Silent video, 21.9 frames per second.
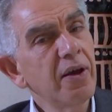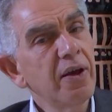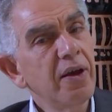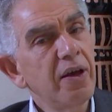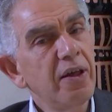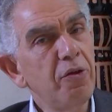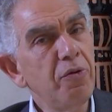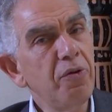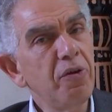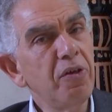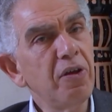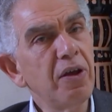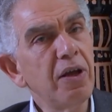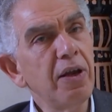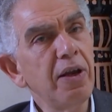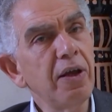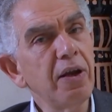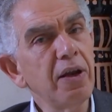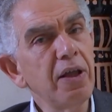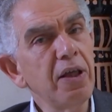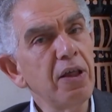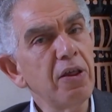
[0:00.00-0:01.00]
there is
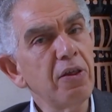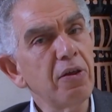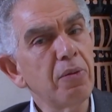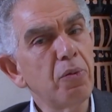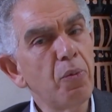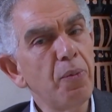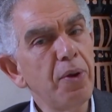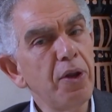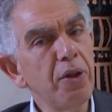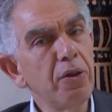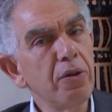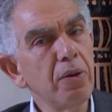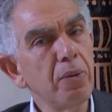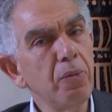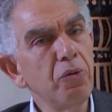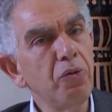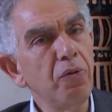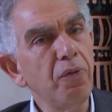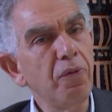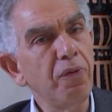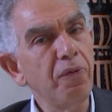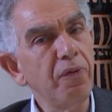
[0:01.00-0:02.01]
clearly some momentum
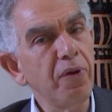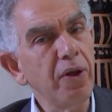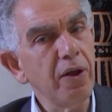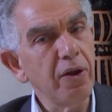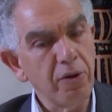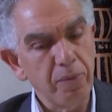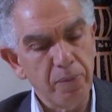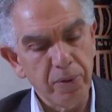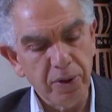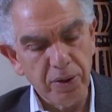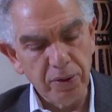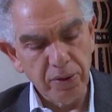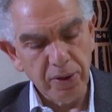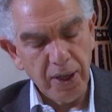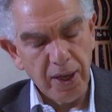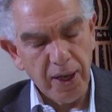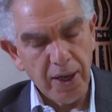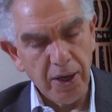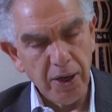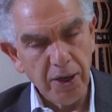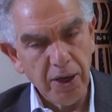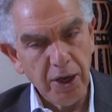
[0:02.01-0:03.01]
to think about
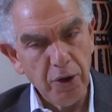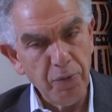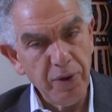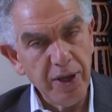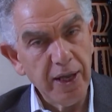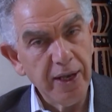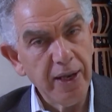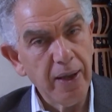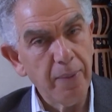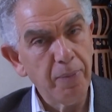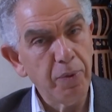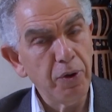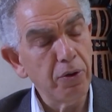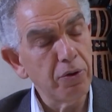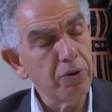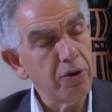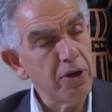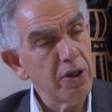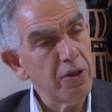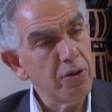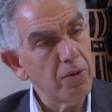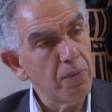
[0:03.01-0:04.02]
how can we adapt not
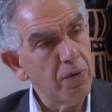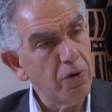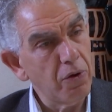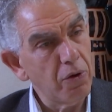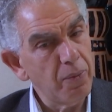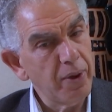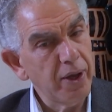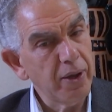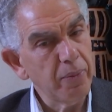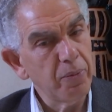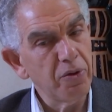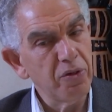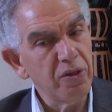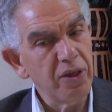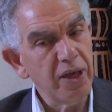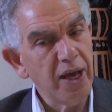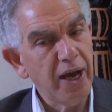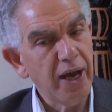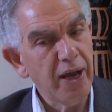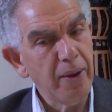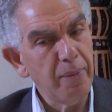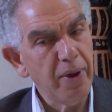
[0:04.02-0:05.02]
only the World Bank but the
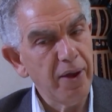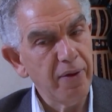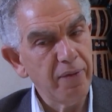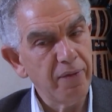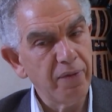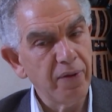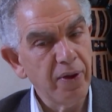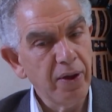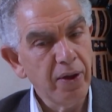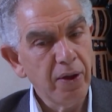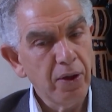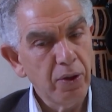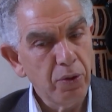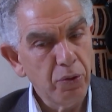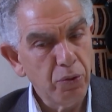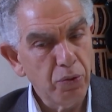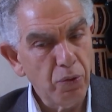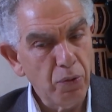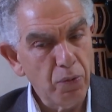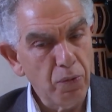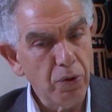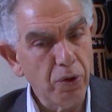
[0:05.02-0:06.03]
IMF
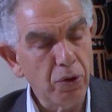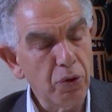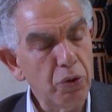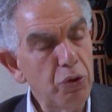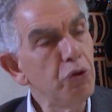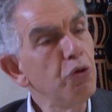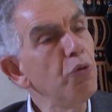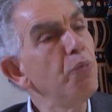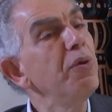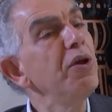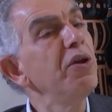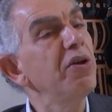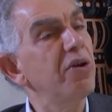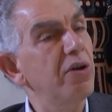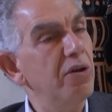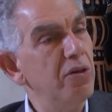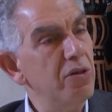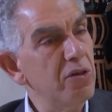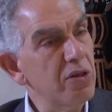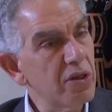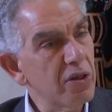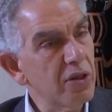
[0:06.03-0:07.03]
toward new
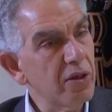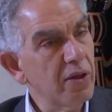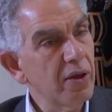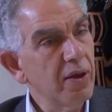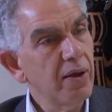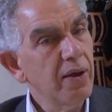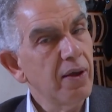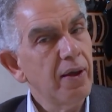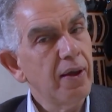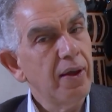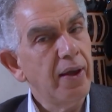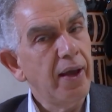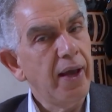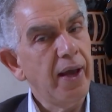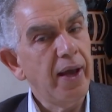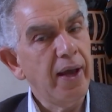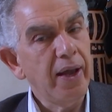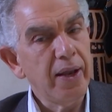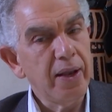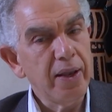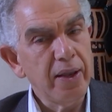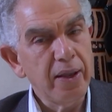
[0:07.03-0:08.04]
missions.
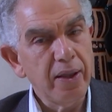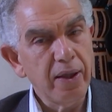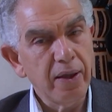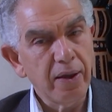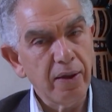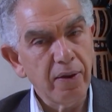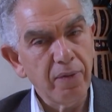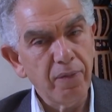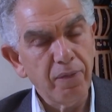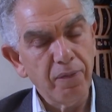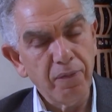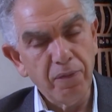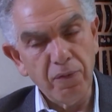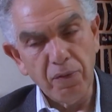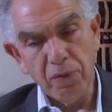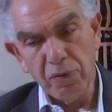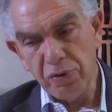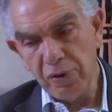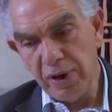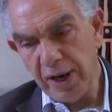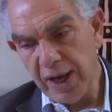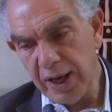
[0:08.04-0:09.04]
And
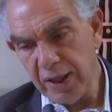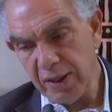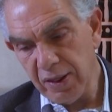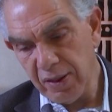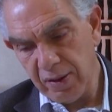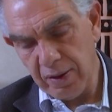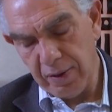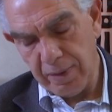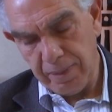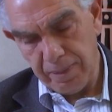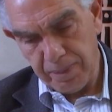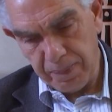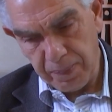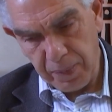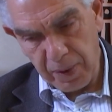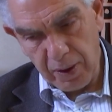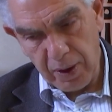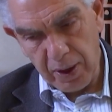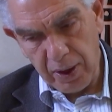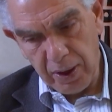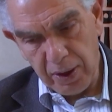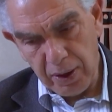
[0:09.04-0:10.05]
for the last,
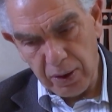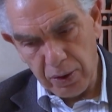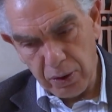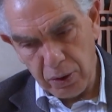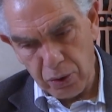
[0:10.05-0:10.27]
I